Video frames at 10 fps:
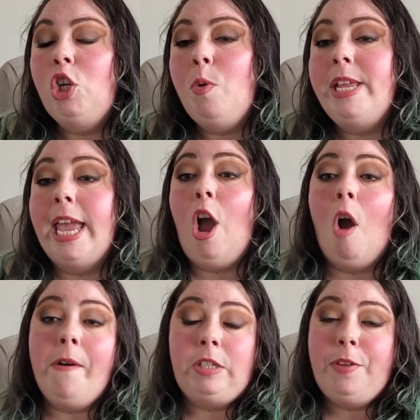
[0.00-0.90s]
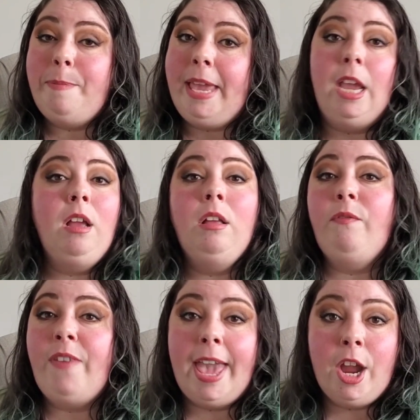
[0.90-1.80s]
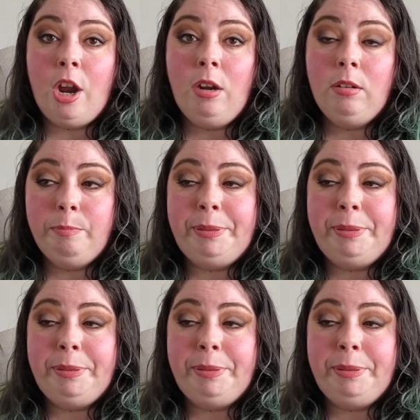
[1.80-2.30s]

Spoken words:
28, RSVP. Fair.